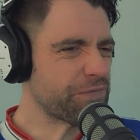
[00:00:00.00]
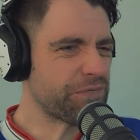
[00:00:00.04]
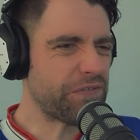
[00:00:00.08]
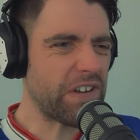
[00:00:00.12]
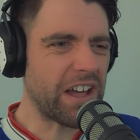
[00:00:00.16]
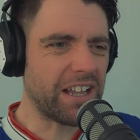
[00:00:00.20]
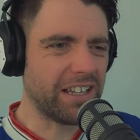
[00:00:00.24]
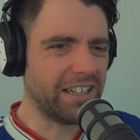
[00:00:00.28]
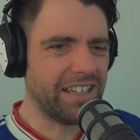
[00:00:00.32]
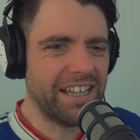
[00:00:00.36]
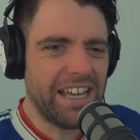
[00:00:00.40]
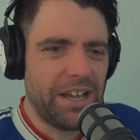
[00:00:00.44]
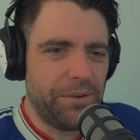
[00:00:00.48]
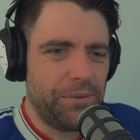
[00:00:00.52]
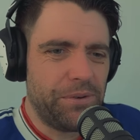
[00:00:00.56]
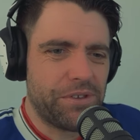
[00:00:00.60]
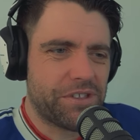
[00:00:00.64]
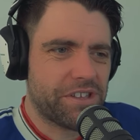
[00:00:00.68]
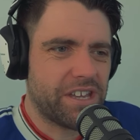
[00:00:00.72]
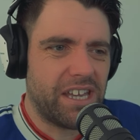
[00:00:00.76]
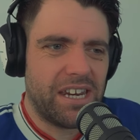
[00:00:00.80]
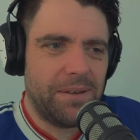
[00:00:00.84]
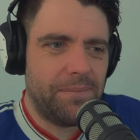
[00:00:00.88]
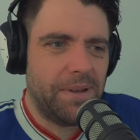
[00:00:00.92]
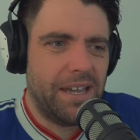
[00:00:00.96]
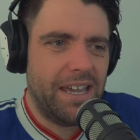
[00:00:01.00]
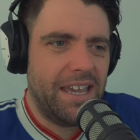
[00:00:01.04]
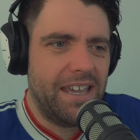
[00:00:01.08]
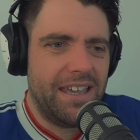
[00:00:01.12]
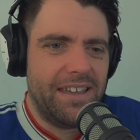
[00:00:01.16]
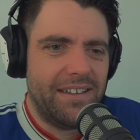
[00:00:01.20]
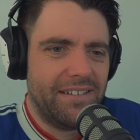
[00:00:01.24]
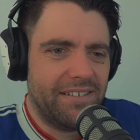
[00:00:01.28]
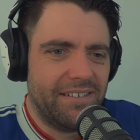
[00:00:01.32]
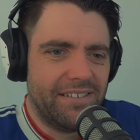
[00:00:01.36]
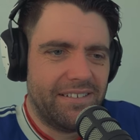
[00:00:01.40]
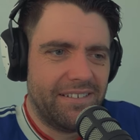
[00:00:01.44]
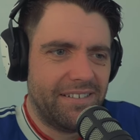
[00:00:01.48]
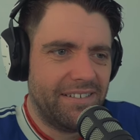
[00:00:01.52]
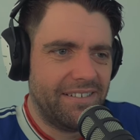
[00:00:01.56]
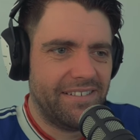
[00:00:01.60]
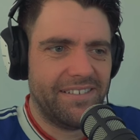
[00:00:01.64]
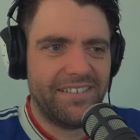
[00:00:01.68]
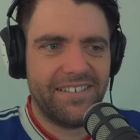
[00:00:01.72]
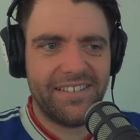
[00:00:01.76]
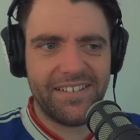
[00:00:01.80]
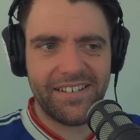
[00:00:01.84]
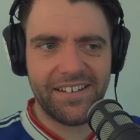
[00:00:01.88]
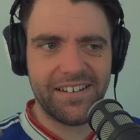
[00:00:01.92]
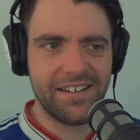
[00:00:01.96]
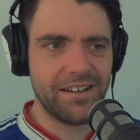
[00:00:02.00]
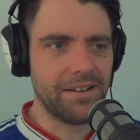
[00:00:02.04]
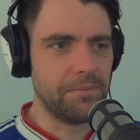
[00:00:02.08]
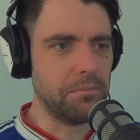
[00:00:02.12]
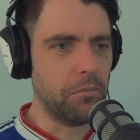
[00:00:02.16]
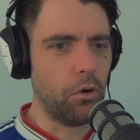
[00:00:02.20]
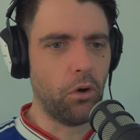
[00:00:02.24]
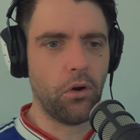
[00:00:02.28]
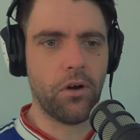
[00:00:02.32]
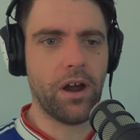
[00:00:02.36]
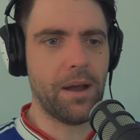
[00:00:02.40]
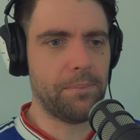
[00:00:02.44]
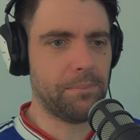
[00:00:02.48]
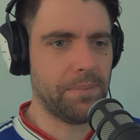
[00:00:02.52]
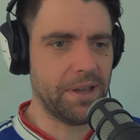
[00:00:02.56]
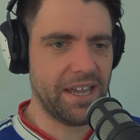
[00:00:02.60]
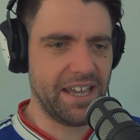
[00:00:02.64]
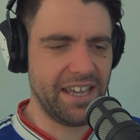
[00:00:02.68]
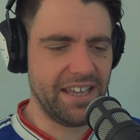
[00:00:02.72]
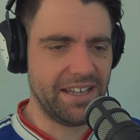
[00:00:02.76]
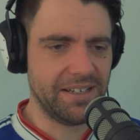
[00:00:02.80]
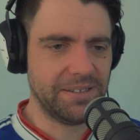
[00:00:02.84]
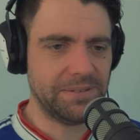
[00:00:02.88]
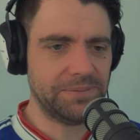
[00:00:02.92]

felt it was going to be more upbeat.